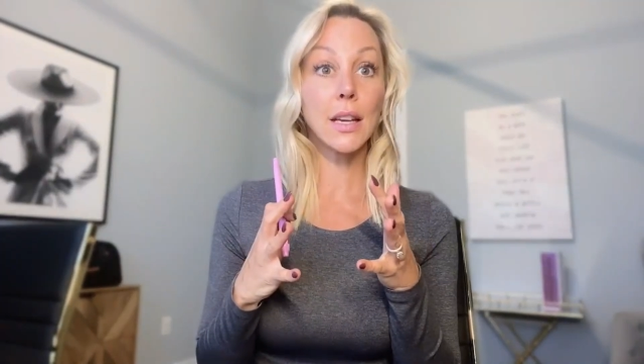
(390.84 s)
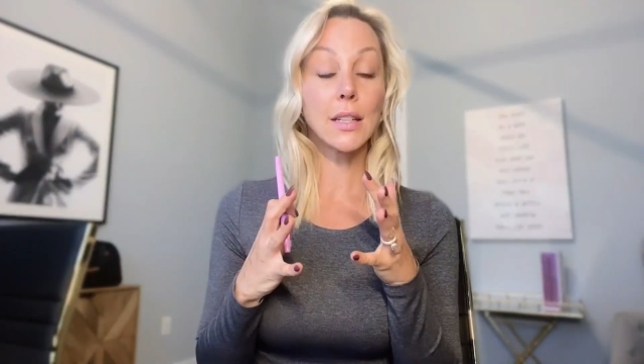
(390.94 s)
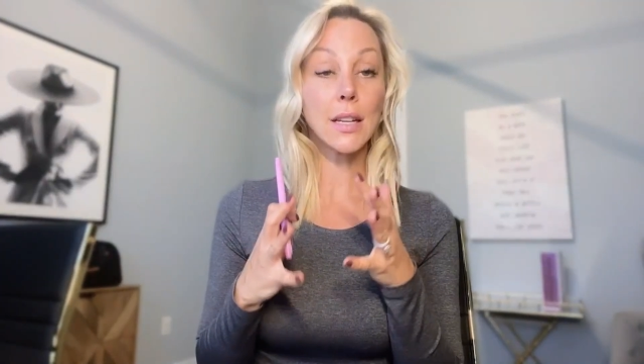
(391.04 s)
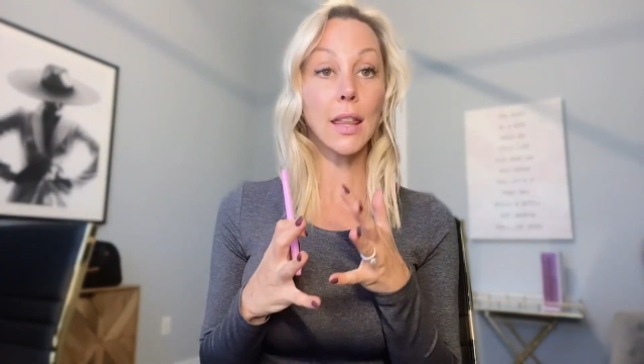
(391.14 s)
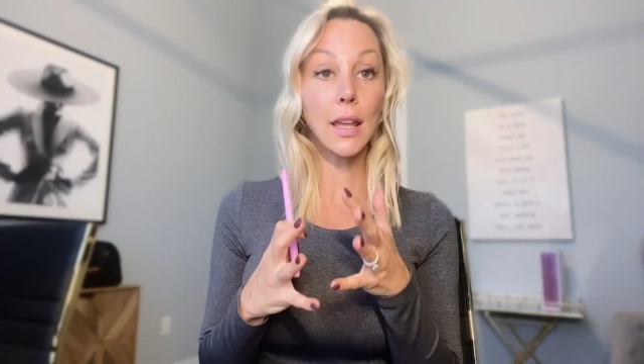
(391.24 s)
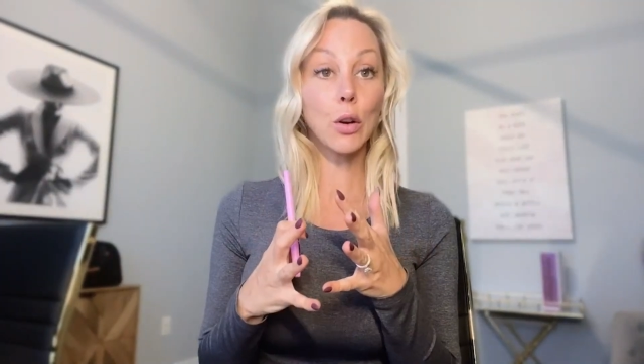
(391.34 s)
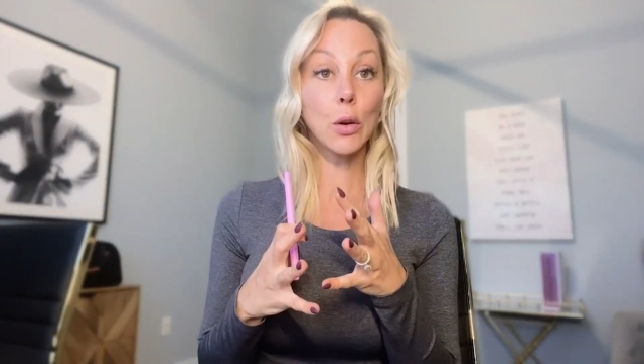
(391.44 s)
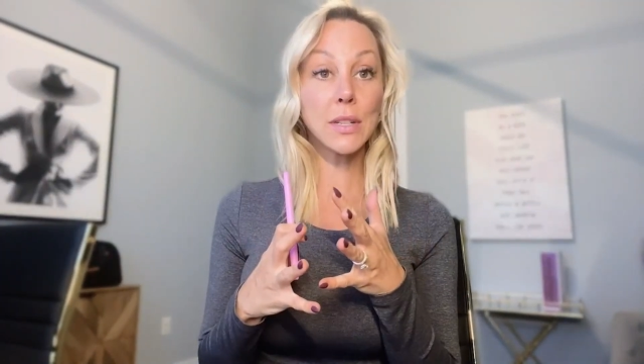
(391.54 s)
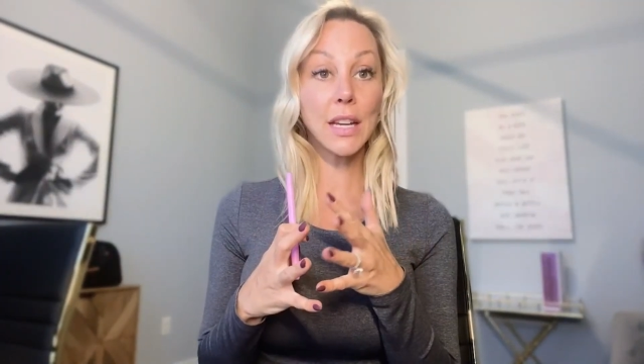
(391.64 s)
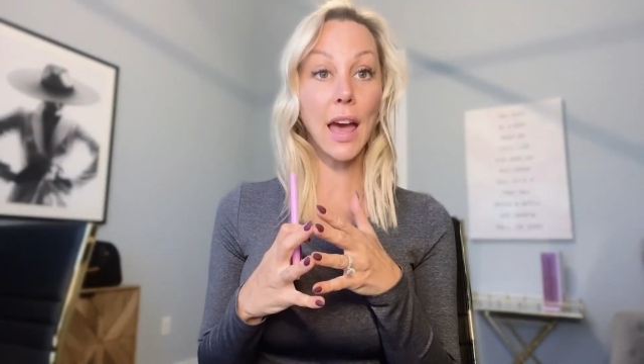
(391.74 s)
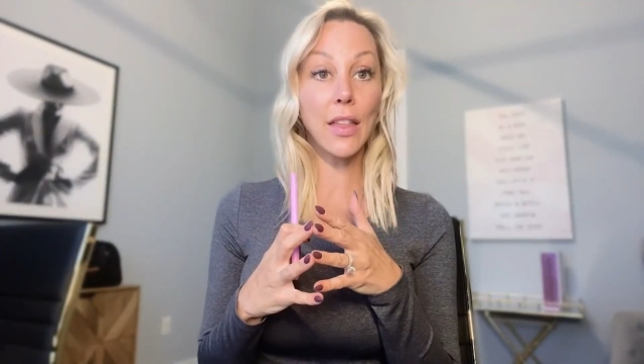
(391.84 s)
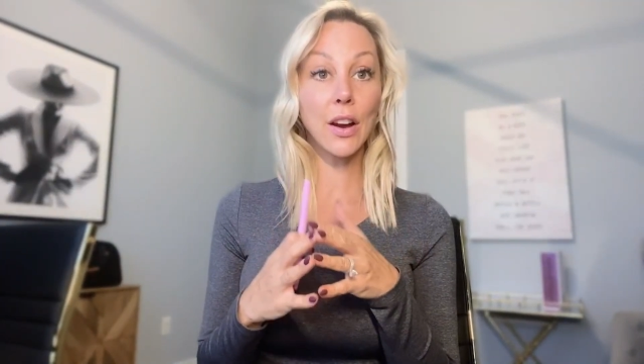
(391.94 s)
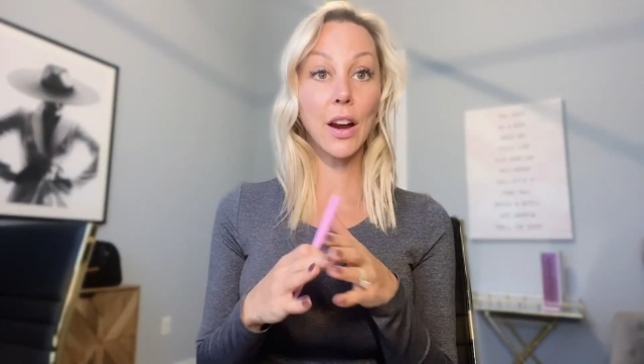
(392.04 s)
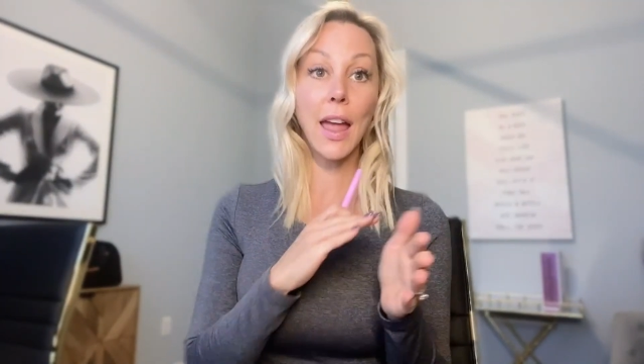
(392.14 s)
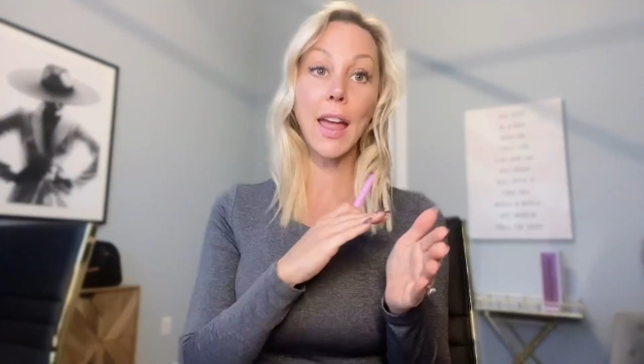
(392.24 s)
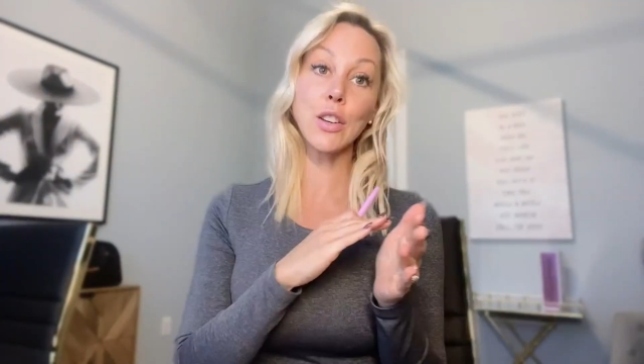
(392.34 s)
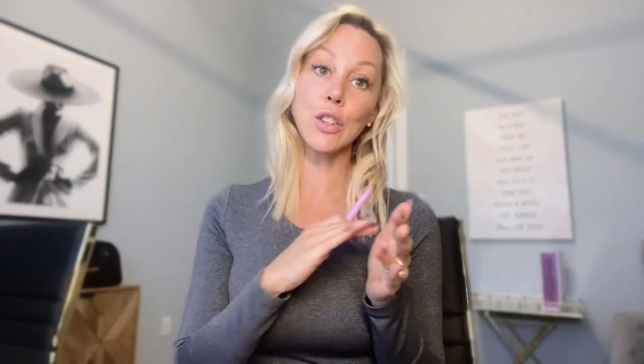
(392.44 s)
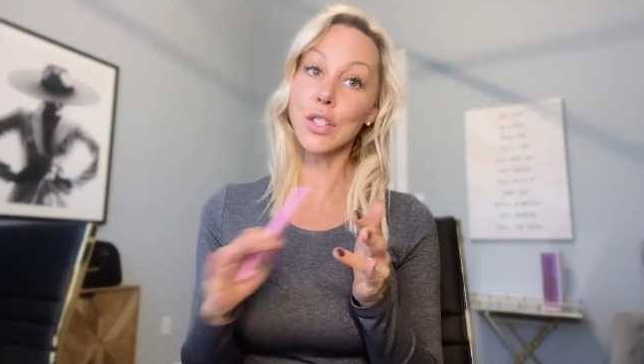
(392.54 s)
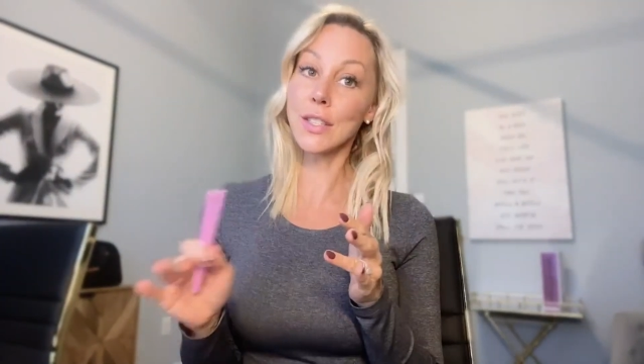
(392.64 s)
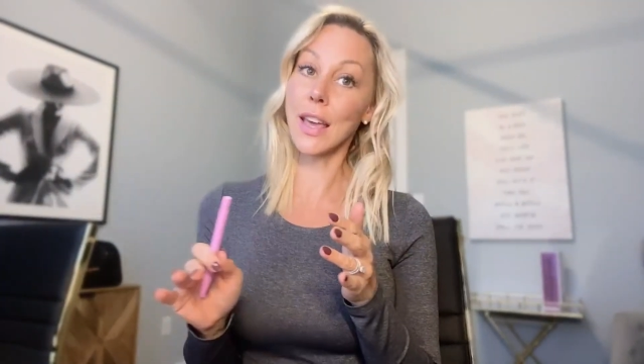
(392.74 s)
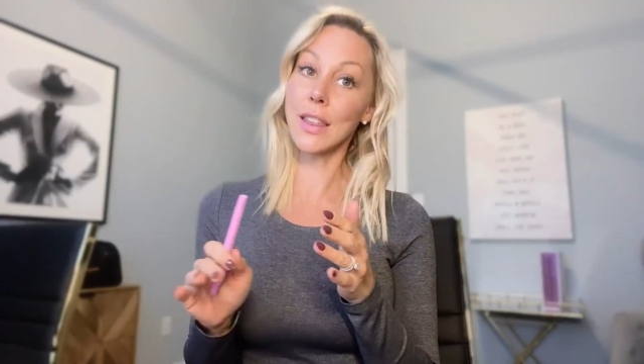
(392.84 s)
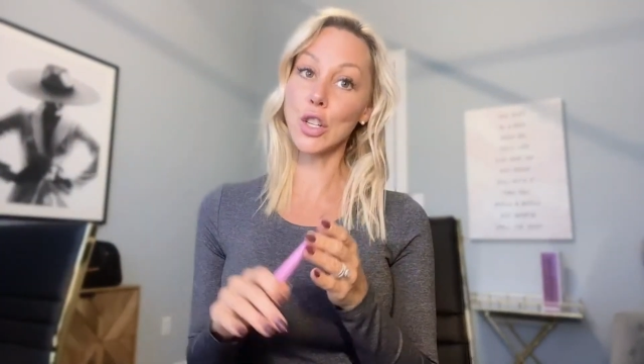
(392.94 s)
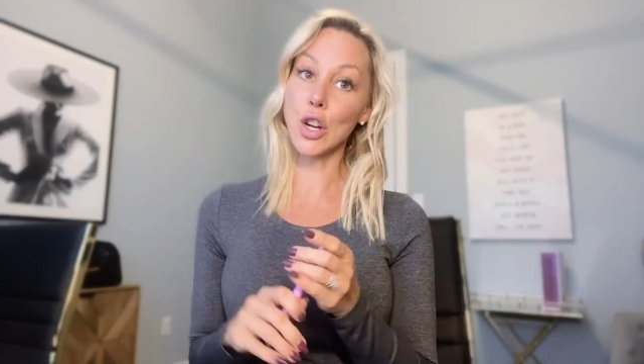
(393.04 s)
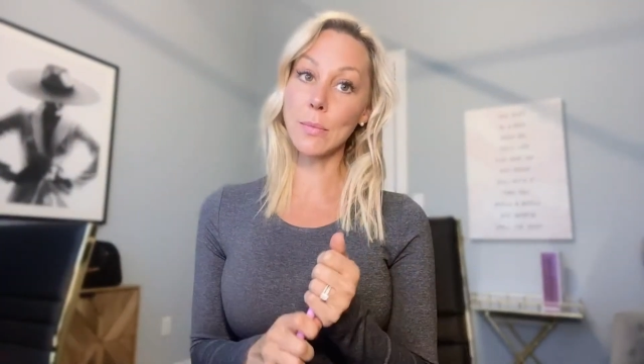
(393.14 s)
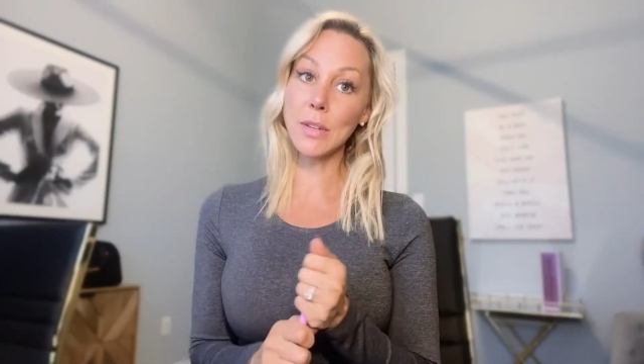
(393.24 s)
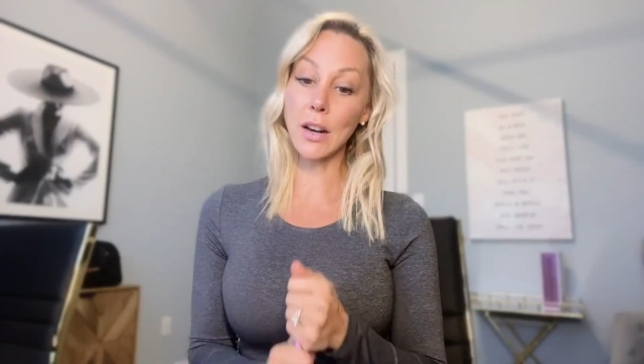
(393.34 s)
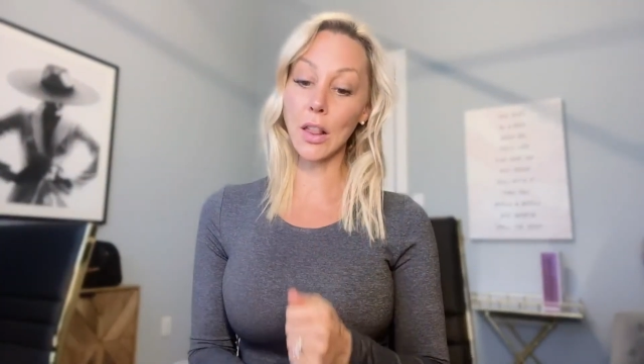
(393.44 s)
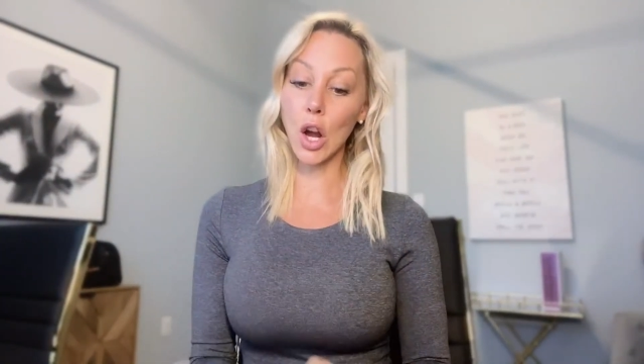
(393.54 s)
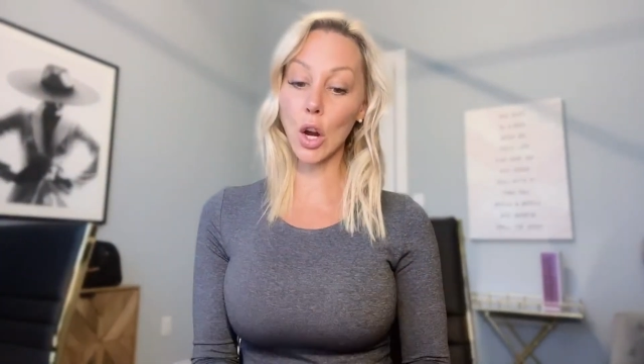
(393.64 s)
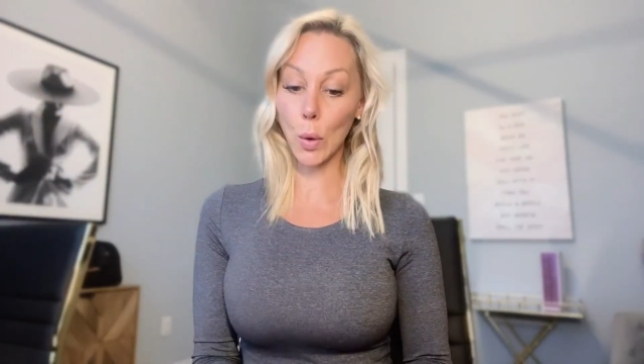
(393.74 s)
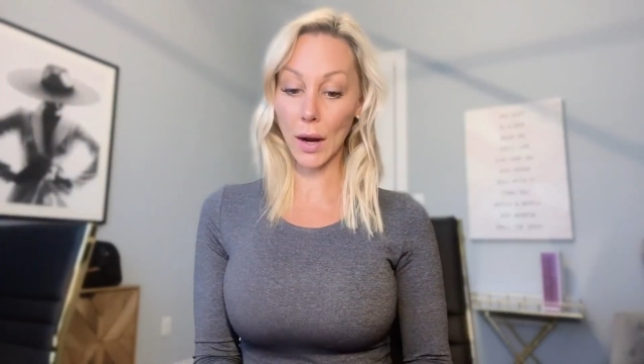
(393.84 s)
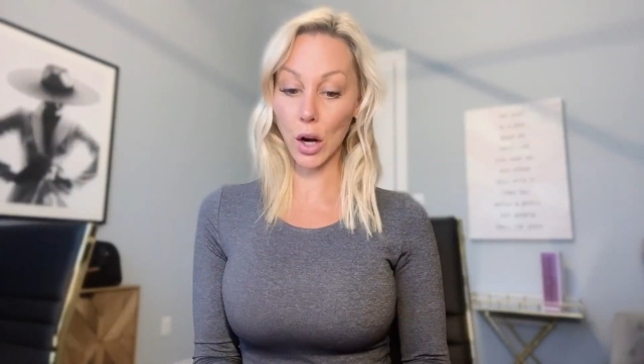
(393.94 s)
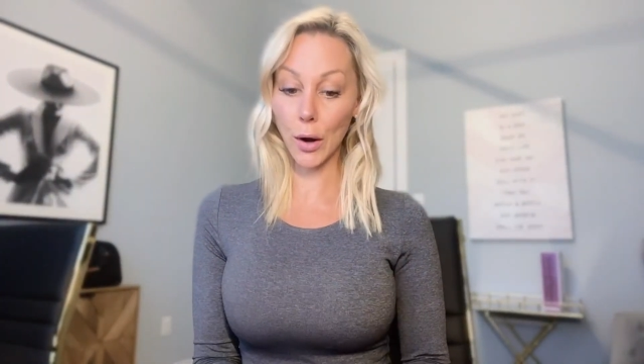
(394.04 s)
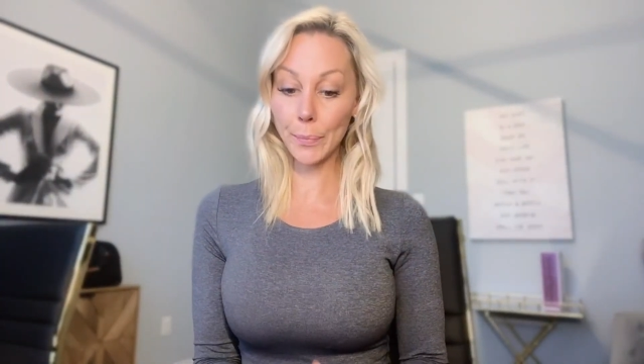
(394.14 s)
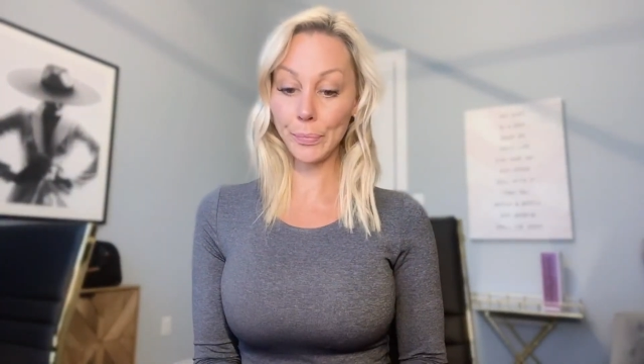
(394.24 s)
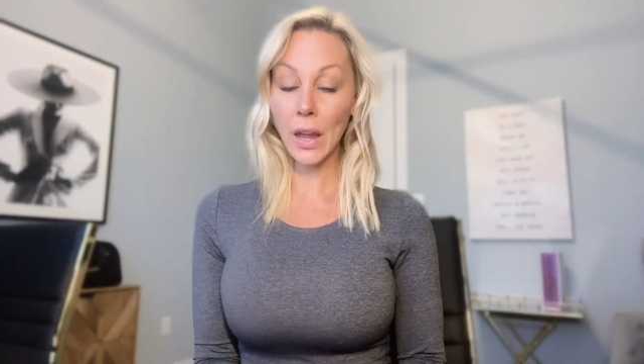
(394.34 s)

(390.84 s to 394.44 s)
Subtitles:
tightly grouped together, and you'll just get the job done a lot quicker.